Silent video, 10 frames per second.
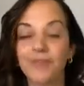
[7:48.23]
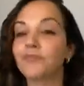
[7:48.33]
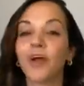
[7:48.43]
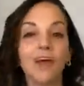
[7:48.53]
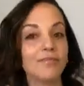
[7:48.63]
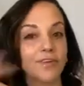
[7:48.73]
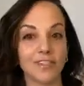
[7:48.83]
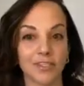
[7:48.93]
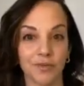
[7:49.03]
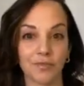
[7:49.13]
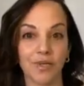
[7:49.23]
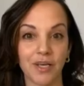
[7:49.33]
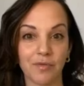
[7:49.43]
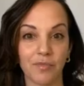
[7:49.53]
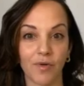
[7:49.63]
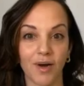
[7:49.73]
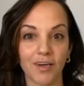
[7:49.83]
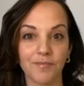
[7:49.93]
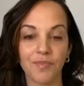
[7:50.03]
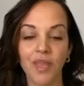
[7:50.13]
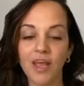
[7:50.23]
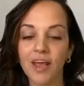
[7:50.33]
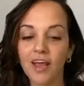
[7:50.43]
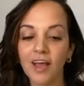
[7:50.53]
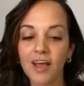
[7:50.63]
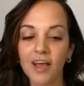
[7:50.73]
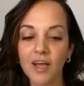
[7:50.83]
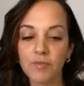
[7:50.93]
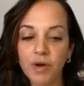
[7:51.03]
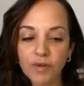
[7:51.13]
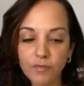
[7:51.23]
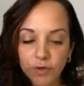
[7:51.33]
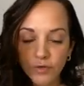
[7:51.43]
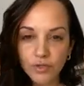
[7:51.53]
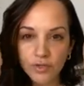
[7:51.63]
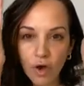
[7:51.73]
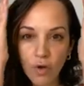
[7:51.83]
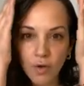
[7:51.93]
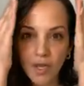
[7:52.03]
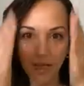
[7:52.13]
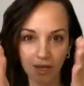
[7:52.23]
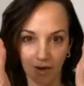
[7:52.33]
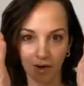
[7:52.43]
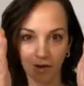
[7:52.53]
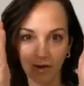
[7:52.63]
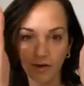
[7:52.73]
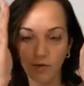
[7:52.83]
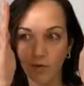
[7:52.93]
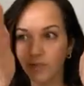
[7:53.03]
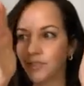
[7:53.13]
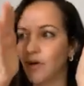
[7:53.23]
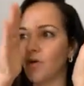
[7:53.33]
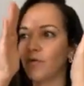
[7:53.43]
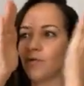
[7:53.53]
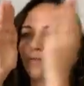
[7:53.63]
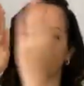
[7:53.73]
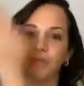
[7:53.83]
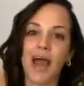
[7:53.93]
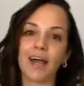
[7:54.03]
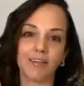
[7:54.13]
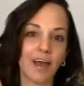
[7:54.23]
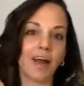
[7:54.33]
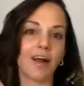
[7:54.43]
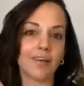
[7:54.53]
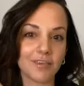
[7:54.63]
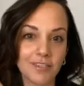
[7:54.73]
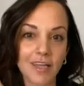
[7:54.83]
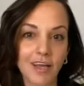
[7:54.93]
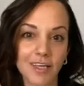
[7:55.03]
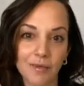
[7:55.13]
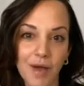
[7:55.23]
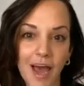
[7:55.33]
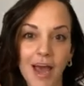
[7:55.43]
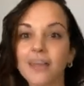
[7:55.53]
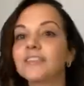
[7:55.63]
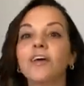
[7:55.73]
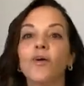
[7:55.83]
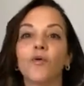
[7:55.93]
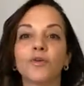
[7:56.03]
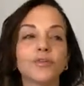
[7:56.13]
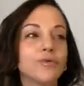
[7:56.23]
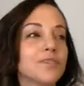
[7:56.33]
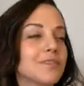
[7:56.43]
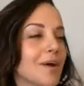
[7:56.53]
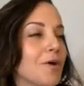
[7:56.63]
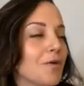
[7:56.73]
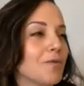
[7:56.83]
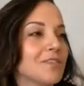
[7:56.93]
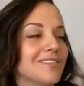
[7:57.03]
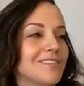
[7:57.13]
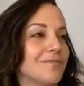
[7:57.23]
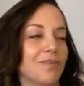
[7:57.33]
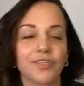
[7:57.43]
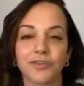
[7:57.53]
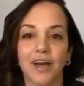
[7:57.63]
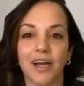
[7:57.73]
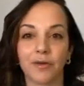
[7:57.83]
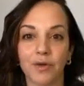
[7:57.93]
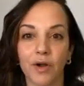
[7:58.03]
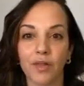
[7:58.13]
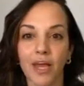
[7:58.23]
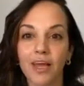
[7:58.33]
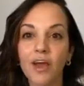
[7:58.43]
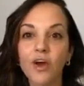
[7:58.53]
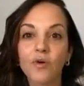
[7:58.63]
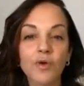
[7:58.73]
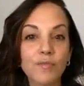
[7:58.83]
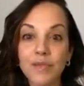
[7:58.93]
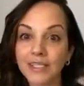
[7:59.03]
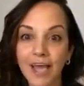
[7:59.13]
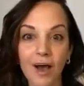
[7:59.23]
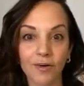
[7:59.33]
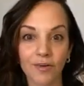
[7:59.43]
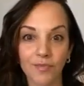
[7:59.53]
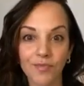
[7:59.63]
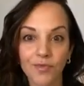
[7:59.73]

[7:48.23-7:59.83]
Preferences are being born. But if we're so here, or so back there, stuck in the past, or so stuck on what's frustrating and we don't like, we miss out.